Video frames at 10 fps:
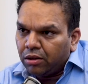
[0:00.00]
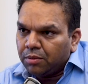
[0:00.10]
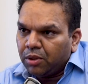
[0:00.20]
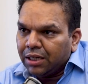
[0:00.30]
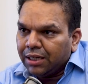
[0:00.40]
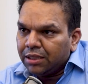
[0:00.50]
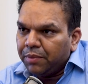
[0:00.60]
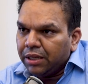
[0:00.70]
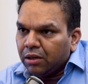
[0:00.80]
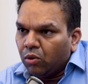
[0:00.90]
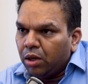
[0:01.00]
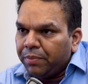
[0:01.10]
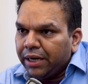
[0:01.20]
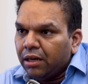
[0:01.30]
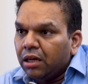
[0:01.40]
talks about Earth being a
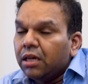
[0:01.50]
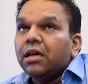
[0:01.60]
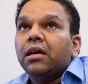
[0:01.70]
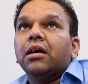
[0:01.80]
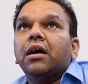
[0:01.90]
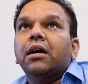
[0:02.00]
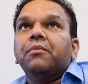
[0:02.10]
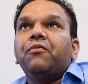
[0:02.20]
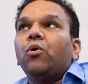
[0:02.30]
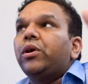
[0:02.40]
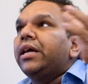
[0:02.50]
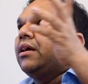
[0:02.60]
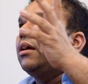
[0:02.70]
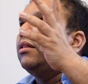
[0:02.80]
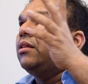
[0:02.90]
gold pin
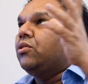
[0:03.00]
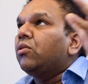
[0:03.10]
floating in the